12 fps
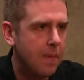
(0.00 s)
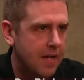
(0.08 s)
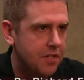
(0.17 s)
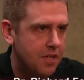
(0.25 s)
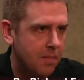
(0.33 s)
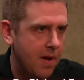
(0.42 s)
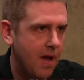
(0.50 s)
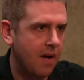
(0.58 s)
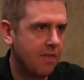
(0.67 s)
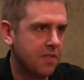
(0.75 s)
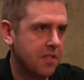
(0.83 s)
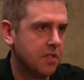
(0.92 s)
patient in my
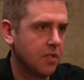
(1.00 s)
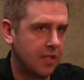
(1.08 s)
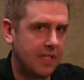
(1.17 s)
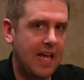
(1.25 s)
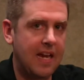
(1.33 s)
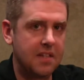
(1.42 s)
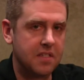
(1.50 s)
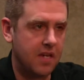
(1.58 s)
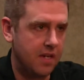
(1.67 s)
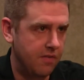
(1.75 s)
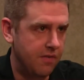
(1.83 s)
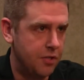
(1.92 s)
office is looked at as an
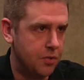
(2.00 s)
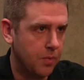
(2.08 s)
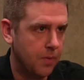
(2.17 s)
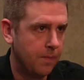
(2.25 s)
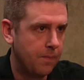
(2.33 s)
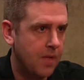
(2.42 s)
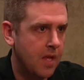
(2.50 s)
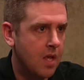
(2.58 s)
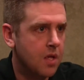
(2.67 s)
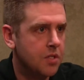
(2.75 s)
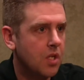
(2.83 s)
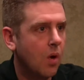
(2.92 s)
individual.
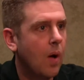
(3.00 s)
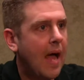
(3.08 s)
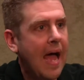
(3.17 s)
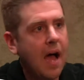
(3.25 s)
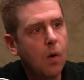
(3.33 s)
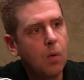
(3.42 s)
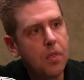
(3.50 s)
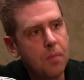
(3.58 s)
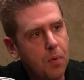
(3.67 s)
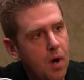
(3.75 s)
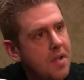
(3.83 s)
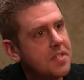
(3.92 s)
So how the
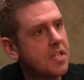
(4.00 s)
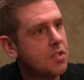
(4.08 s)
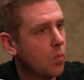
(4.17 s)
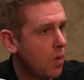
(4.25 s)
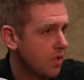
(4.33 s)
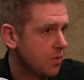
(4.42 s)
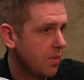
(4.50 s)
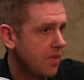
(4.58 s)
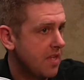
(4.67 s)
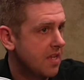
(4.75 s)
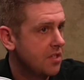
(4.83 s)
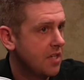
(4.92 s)
process works with
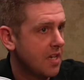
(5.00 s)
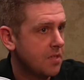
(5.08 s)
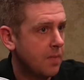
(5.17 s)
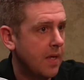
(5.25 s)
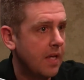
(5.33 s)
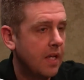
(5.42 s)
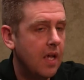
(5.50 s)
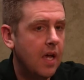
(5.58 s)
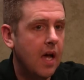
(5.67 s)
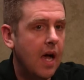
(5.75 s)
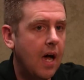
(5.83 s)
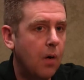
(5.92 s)
the adjustment,
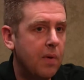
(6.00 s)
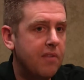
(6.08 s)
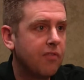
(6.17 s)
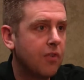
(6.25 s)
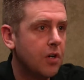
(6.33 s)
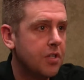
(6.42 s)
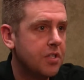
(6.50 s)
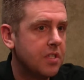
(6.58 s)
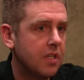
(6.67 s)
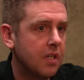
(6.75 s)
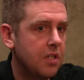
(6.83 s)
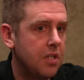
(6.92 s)
we
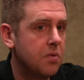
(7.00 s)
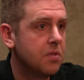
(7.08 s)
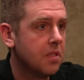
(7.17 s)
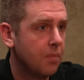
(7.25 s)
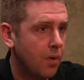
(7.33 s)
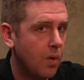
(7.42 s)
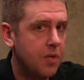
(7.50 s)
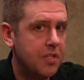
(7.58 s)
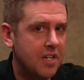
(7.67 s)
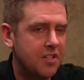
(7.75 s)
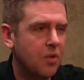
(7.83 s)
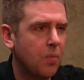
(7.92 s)
first use the Pro
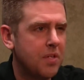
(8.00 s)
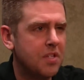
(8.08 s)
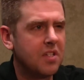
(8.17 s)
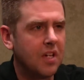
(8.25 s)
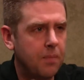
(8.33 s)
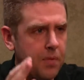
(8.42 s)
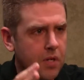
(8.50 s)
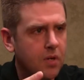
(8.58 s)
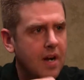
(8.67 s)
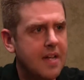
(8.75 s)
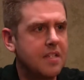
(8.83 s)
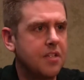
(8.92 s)
Adjuster, which is a
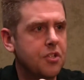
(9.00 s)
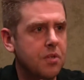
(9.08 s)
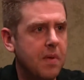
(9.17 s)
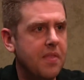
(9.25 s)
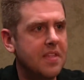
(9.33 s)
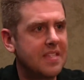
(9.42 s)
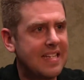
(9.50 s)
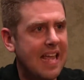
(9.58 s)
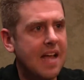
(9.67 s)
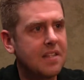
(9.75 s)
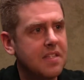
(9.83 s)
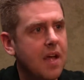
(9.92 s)
computerized instrument that
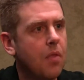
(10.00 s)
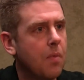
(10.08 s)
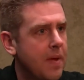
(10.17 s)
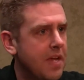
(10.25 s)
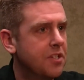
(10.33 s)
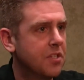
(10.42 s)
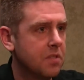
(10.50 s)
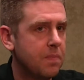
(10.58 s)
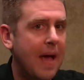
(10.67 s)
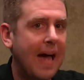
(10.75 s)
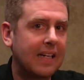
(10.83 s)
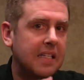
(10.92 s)
scans down the patient's
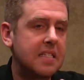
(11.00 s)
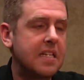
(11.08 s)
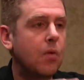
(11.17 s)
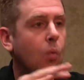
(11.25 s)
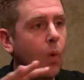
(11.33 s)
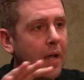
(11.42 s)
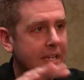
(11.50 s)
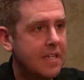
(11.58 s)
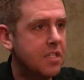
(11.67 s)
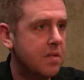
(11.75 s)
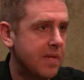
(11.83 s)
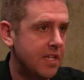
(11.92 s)
back to see what
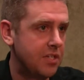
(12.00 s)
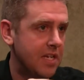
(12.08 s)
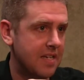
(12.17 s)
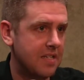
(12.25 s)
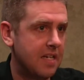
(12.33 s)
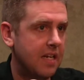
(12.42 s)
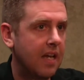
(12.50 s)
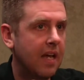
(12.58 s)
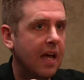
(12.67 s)
needs to be adjusted.